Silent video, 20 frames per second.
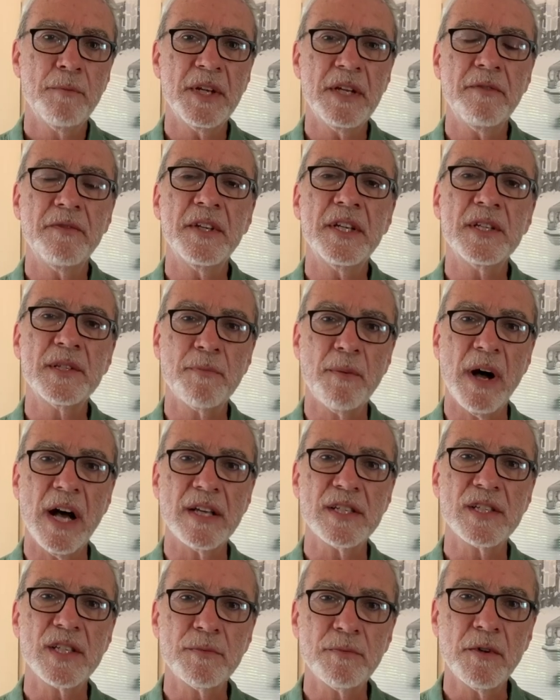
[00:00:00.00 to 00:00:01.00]
But if it is
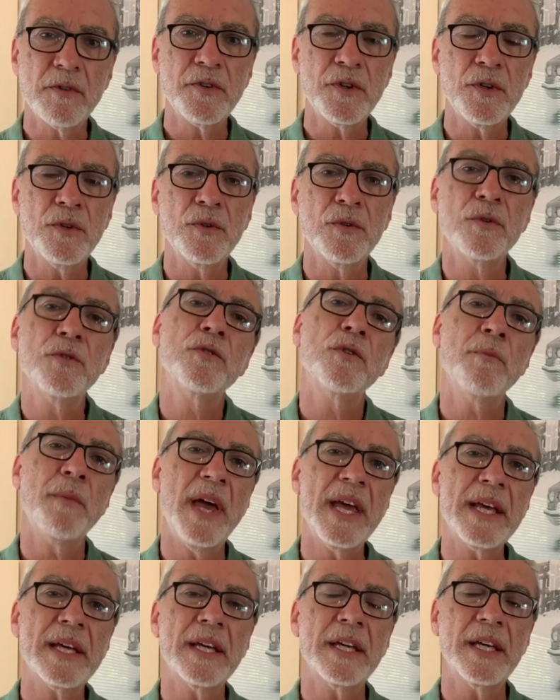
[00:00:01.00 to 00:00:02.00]
possible for you to
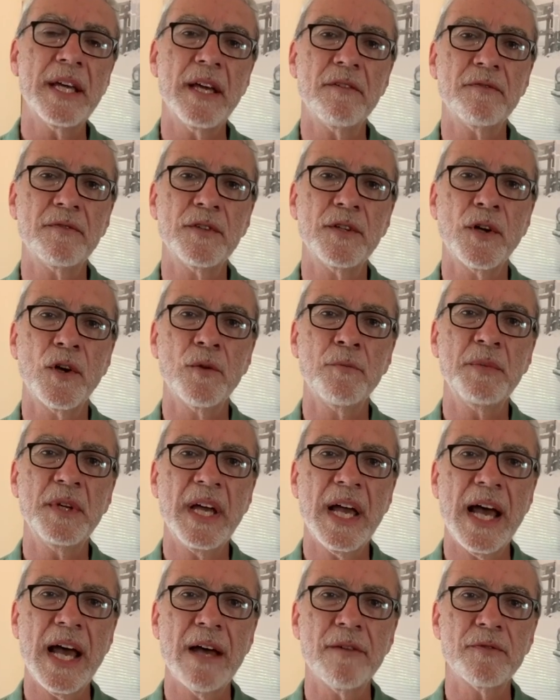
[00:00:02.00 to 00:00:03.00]
make a gift on
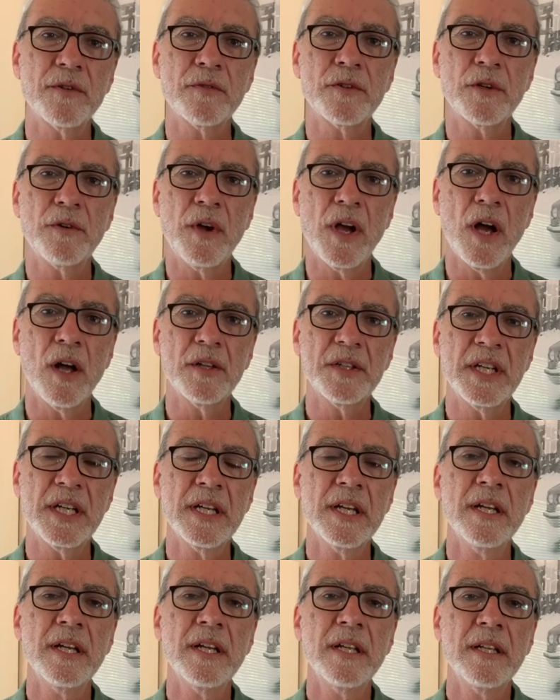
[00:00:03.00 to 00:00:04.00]
behalf of Crealdé,
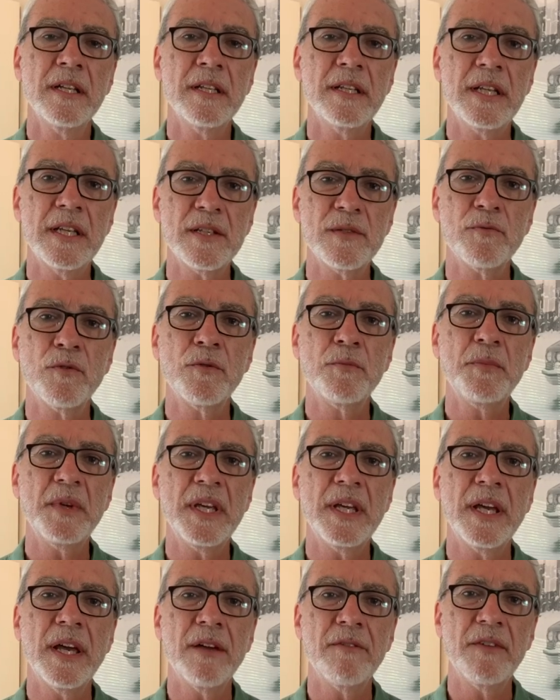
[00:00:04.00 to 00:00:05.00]
this would
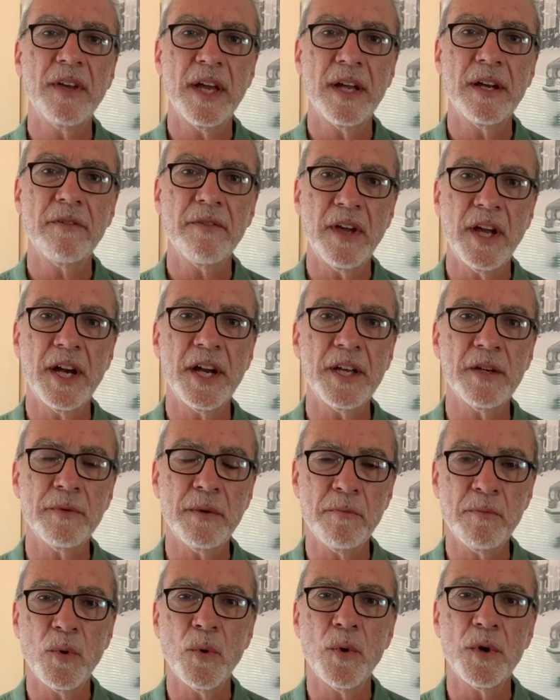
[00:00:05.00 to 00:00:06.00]
be a very, very
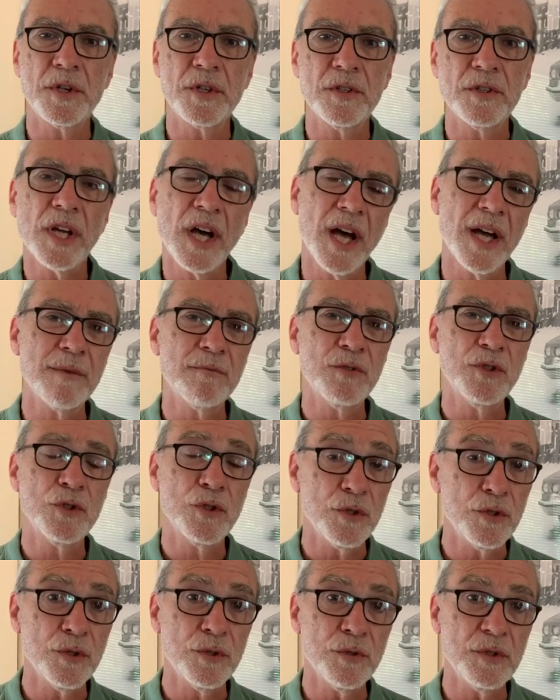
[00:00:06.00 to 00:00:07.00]
important time to
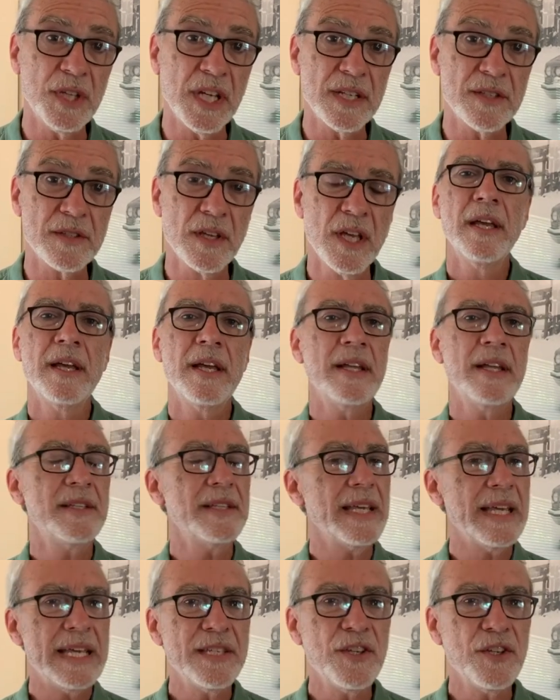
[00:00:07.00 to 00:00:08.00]
do this. It's
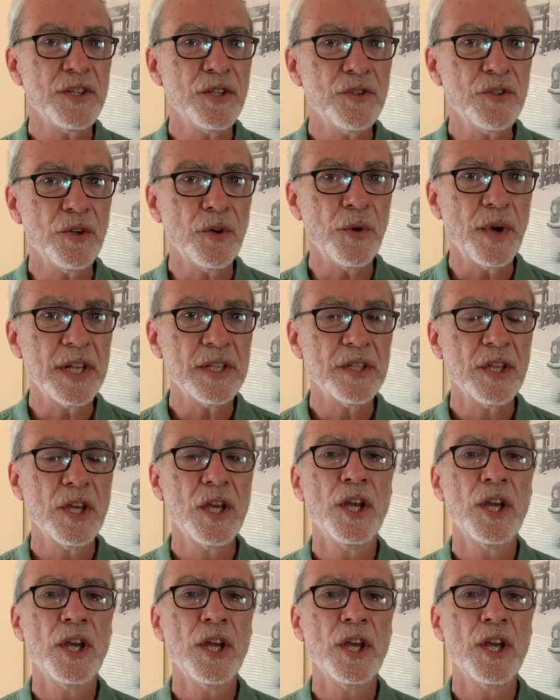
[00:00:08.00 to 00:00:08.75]
easy to do it.